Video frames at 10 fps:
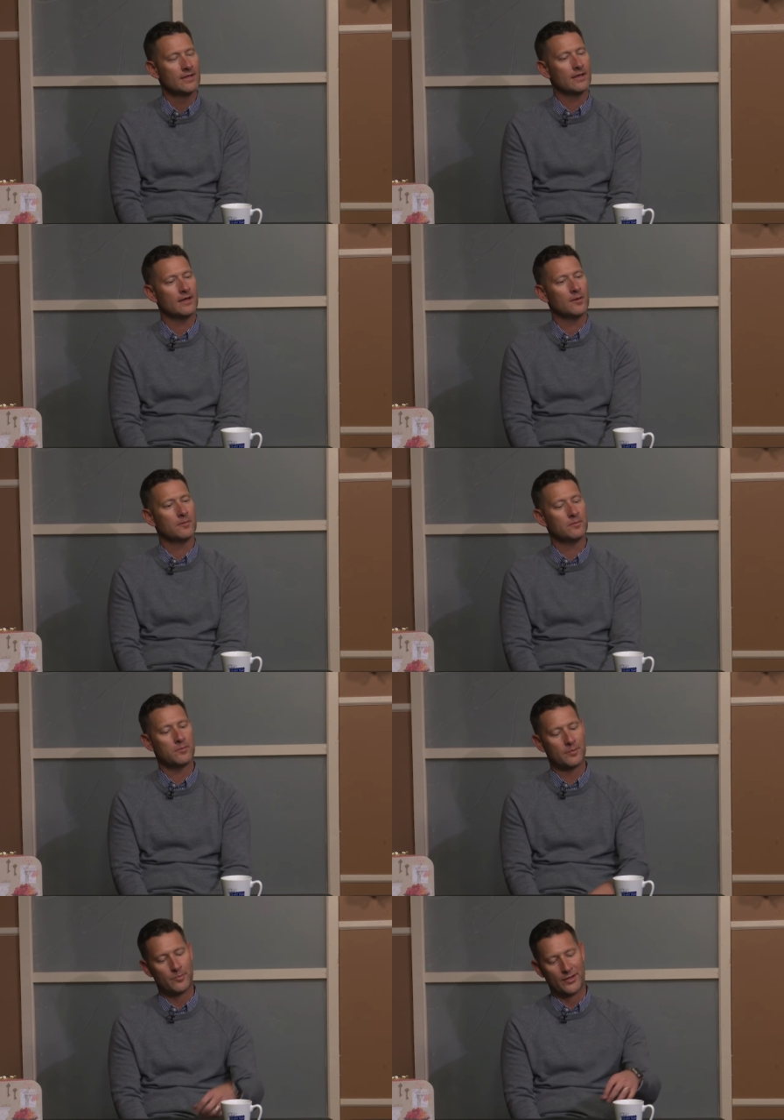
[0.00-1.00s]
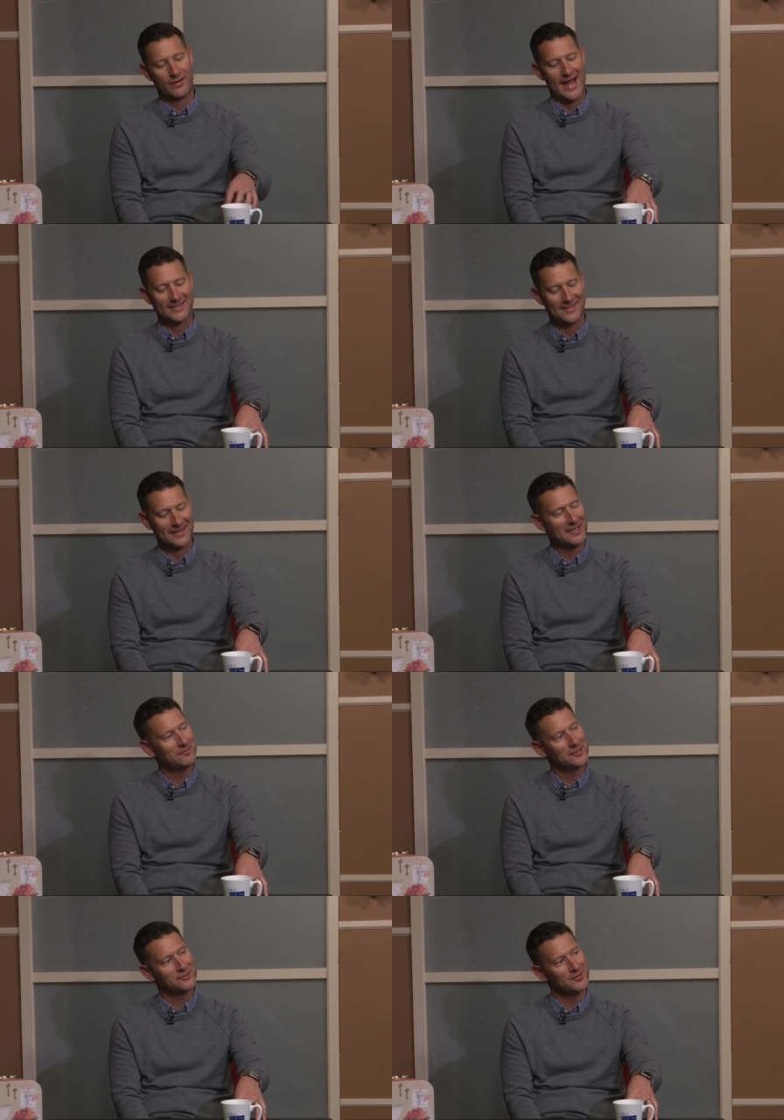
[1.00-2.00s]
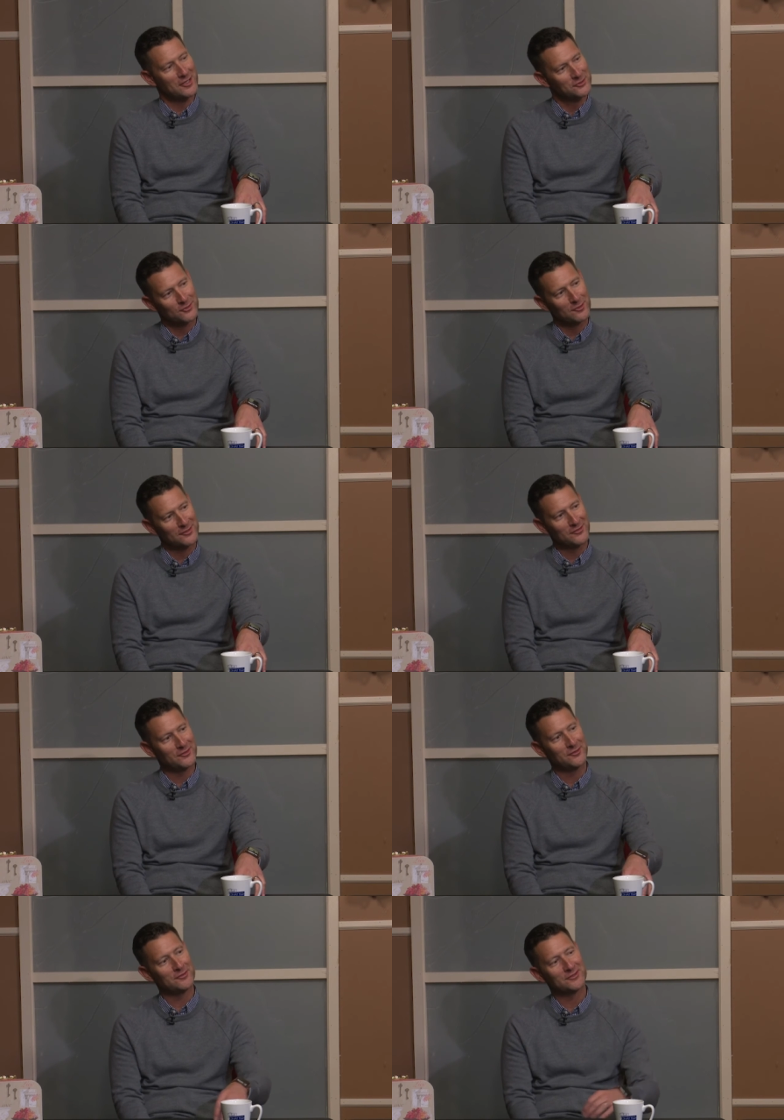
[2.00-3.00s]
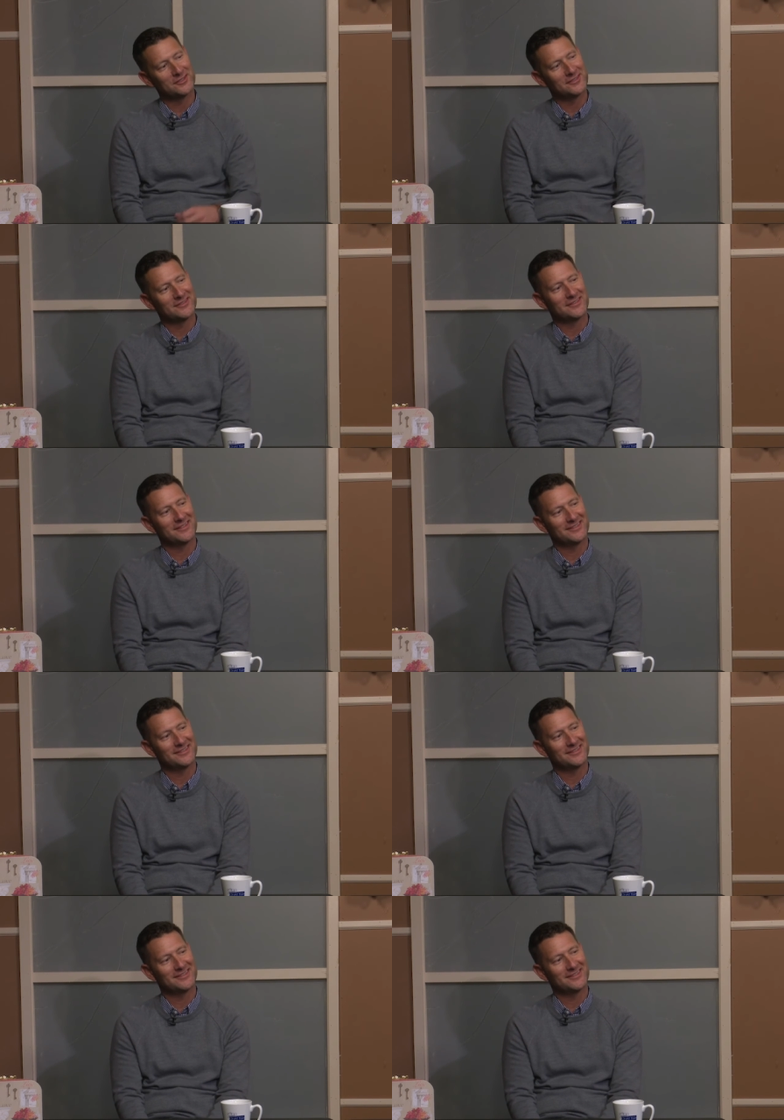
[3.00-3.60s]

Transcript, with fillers: um, procrastinating because you're not sure what to do is, is, right.